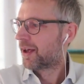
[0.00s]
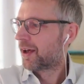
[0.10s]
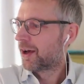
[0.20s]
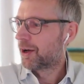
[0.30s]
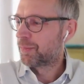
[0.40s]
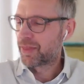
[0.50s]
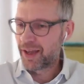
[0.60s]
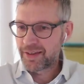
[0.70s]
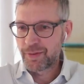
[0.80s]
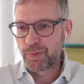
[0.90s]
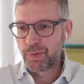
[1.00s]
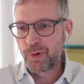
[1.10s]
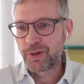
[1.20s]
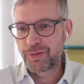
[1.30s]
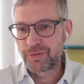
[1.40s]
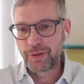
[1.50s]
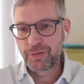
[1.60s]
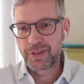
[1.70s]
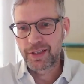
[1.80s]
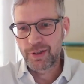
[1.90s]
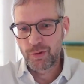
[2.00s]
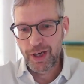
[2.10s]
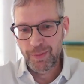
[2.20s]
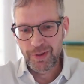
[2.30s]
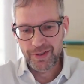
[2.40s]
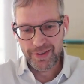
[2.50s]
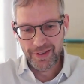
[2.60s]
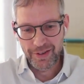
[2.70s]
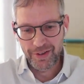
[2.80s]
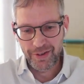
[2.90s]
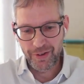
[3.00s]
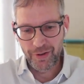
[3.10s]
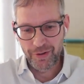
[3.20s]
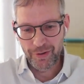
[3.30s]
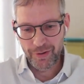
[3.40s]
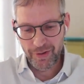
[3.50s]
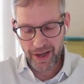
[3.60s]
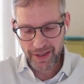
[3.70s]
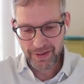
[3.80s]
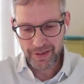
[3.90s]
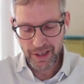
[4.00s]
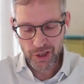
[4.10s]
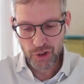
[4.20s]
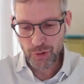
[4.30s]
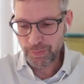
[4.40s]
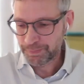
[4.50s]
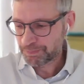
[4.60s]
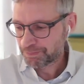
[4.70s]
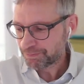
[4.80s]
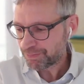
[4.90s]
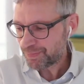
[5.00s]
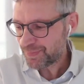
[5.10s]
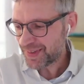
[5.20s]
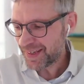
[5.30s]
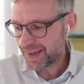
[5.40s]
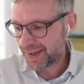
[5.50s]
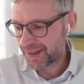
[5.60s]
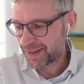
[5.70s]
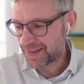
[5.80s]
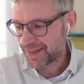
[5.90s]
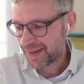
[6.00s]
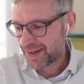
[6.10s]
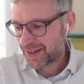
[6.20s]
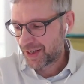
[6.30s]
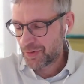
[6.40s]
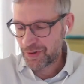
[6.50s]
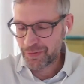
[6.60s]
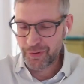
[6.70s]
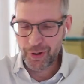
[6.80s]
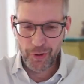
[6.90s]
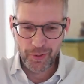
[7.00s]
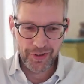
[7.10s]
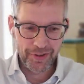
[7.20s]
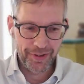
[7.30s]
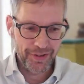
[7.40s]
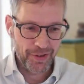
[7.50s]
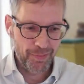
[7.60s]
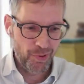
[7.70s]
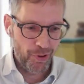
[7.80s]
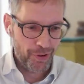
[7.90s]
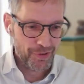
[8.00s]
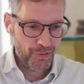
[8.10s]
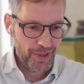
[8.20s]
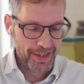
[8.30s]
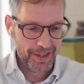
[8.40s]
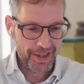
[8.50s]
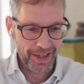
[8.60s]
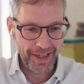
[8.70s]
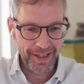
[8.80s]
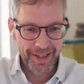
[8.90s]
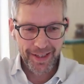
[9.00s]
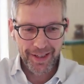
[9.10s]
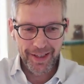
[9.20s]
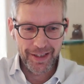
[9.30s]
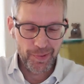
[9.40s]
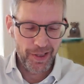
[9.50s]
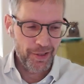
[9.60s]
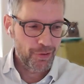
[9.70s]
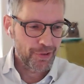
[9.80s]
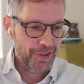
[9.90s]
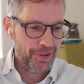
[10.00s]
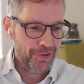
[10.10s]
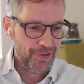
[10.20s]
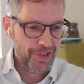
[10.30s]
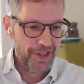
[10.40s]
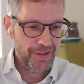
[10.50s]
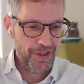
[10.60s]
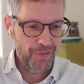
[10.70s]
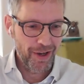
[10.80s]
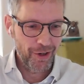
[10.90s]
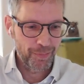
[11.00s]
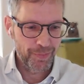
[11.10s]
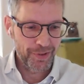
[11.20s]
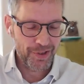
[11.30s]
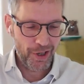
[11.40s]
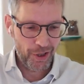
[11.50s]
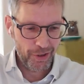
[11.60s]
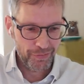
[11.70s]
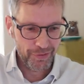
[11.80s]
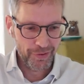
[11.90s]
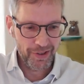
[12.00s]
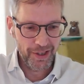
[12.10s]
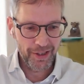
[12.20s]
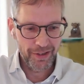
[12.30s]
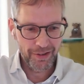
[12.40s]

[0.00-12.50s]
But that's a point of disagreement on that issue. And if you followed the blogs recently, it's been interesting to see the developments after the